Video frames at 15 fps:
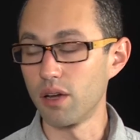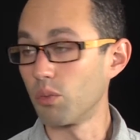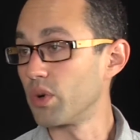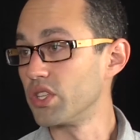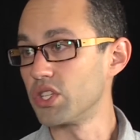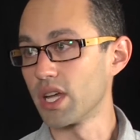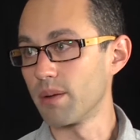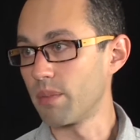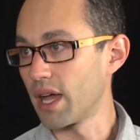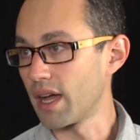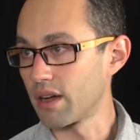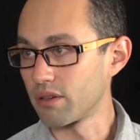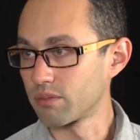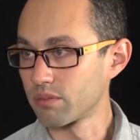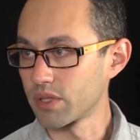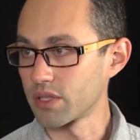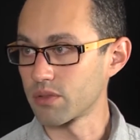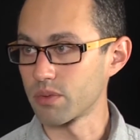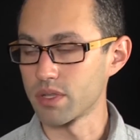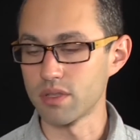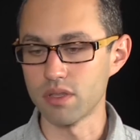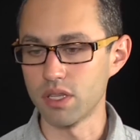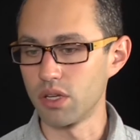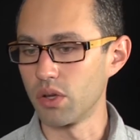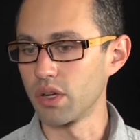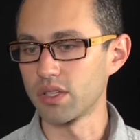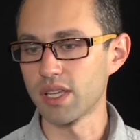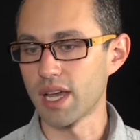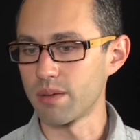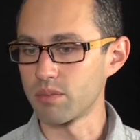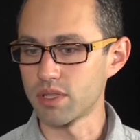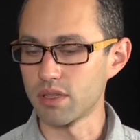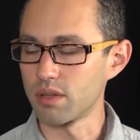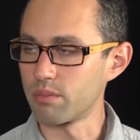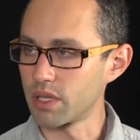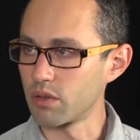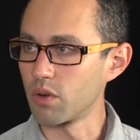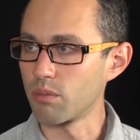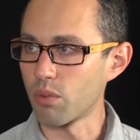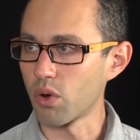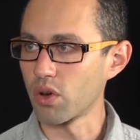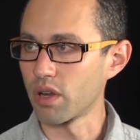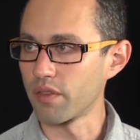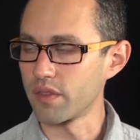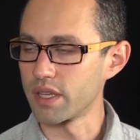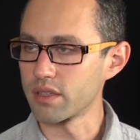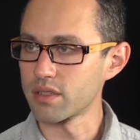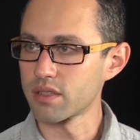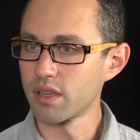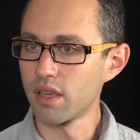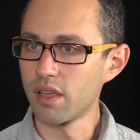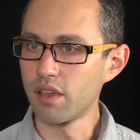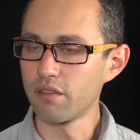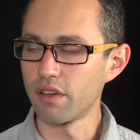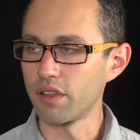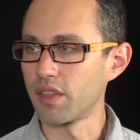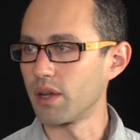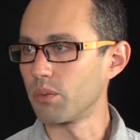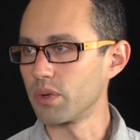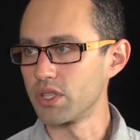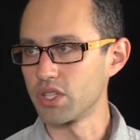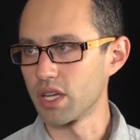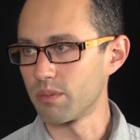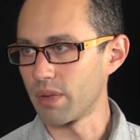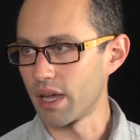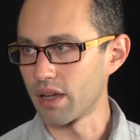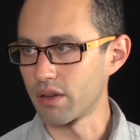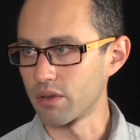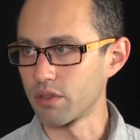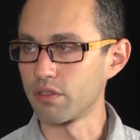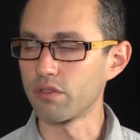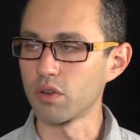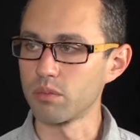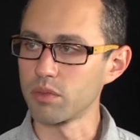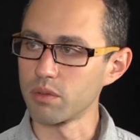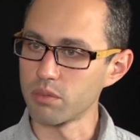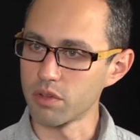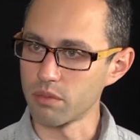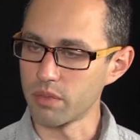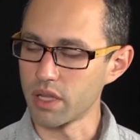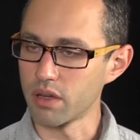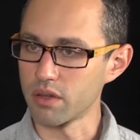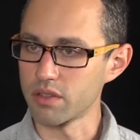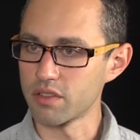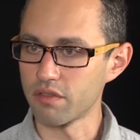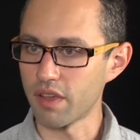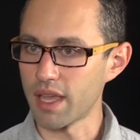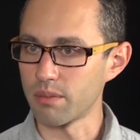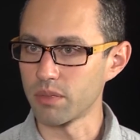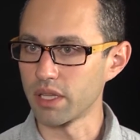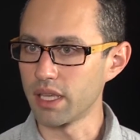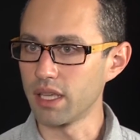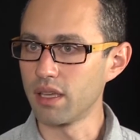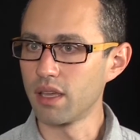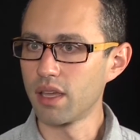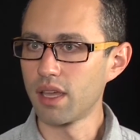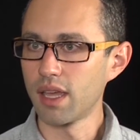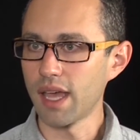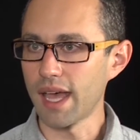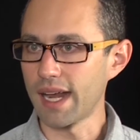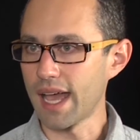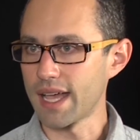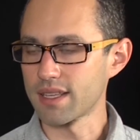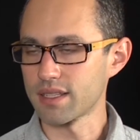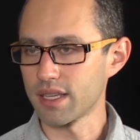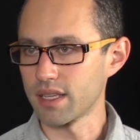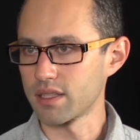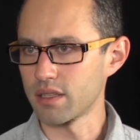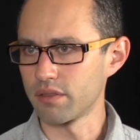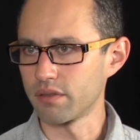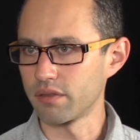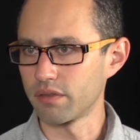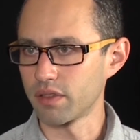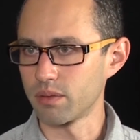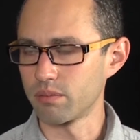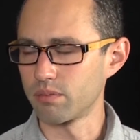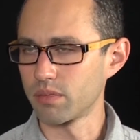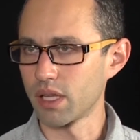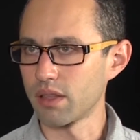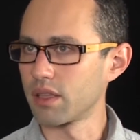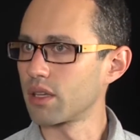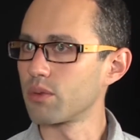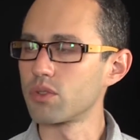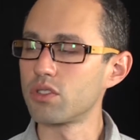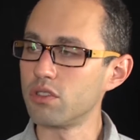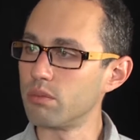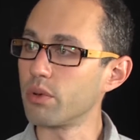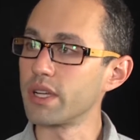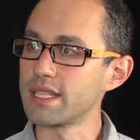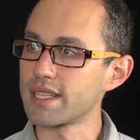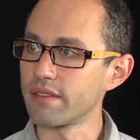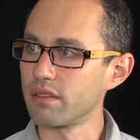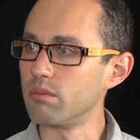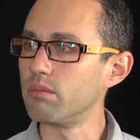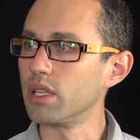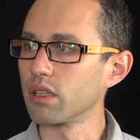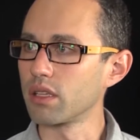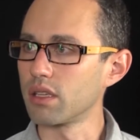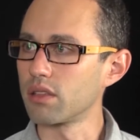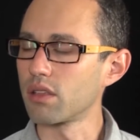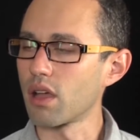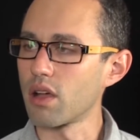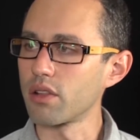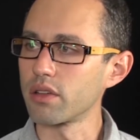Wen Jiabao. This was the New York Times did a big report on this, found that Wen Jiabao, the former premier's family, had assets of, I think it was $2.7 billion,